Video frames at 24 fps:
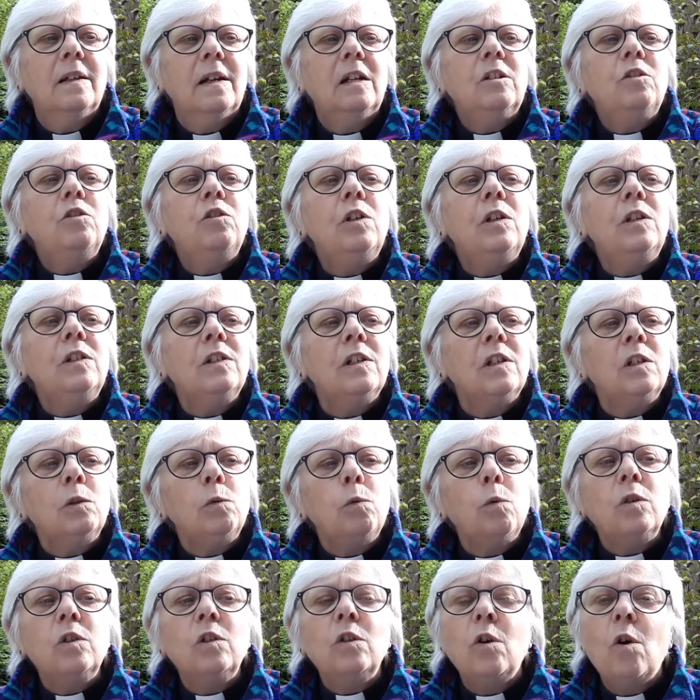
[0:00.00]
And
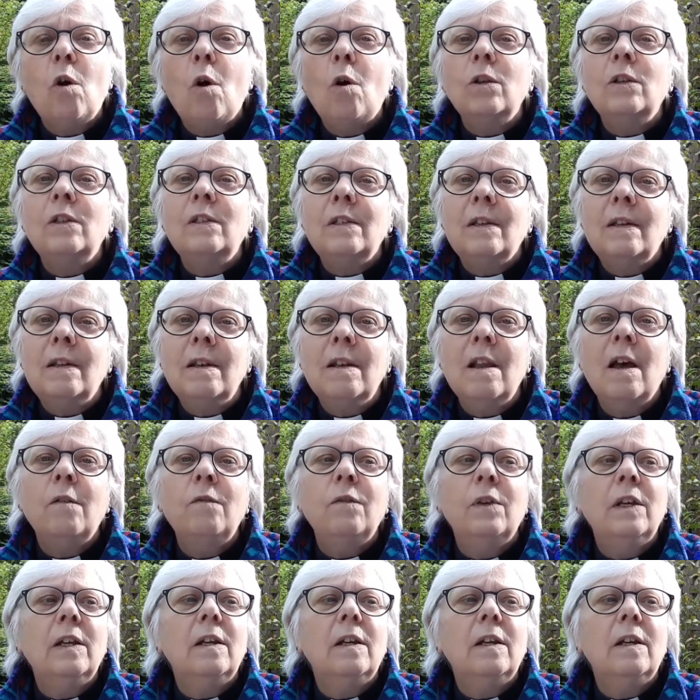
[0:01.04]
Jesus was God's love